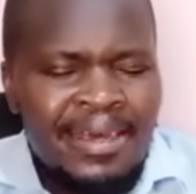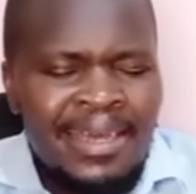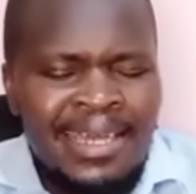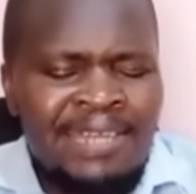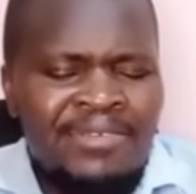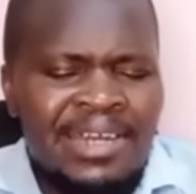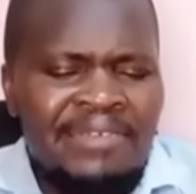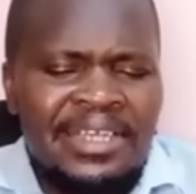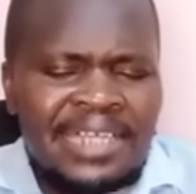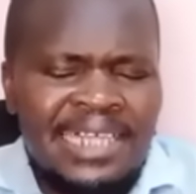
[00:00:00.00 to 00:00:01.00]
And even
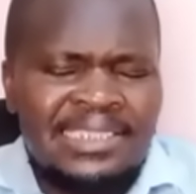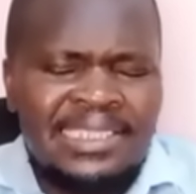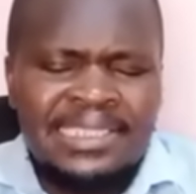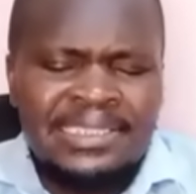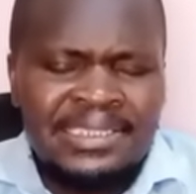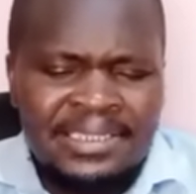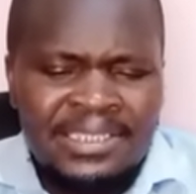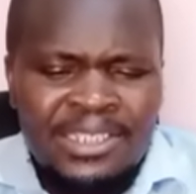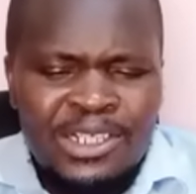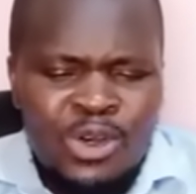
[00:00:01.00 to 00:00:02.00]
the
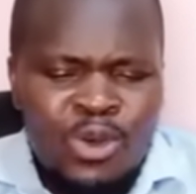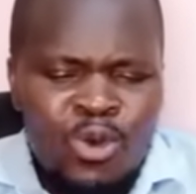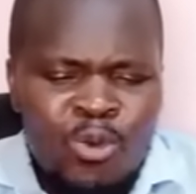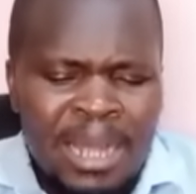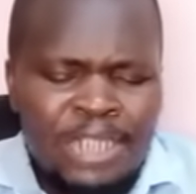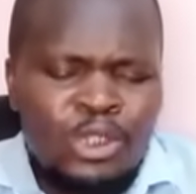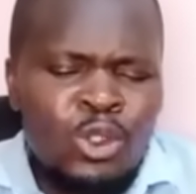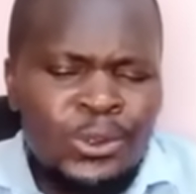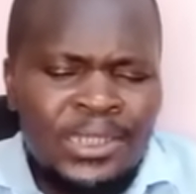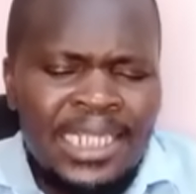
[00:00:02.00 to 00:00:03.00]
judges might
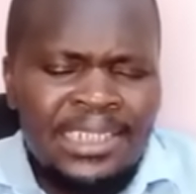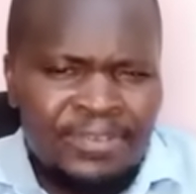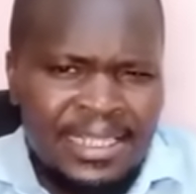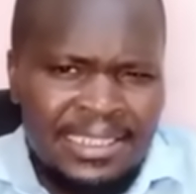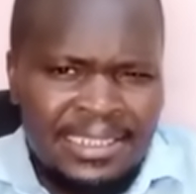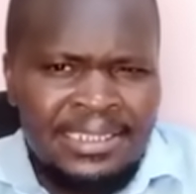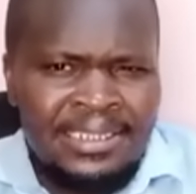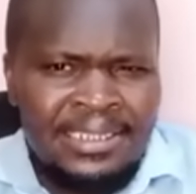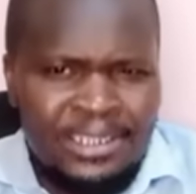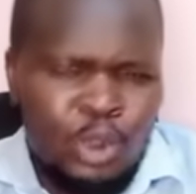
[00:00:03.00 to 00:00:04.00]
also just find it
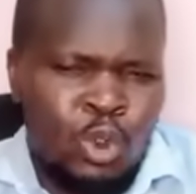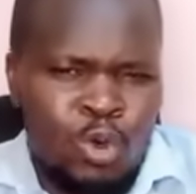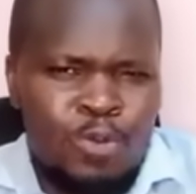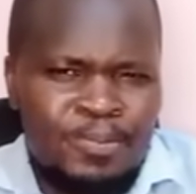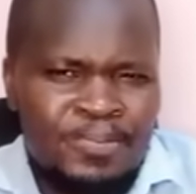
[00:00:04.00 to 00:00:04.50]
so.